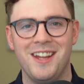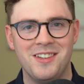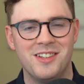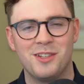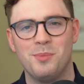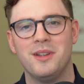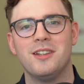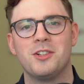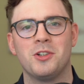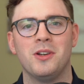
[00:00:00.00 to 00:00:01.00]
in this
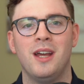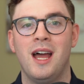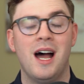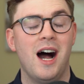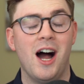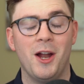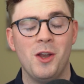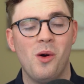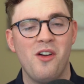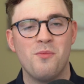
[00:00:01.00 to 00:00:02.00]
position. I
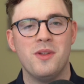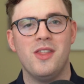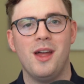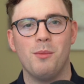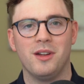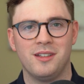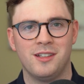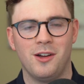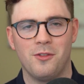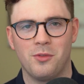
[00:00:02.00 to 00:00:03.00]
know I've been there
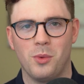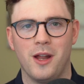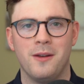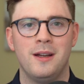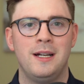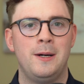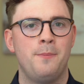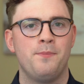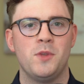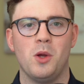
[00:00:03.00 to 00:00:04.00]
myself when
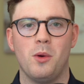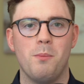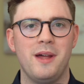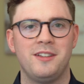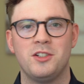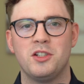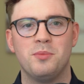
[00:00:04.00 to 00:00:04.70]
you know a message has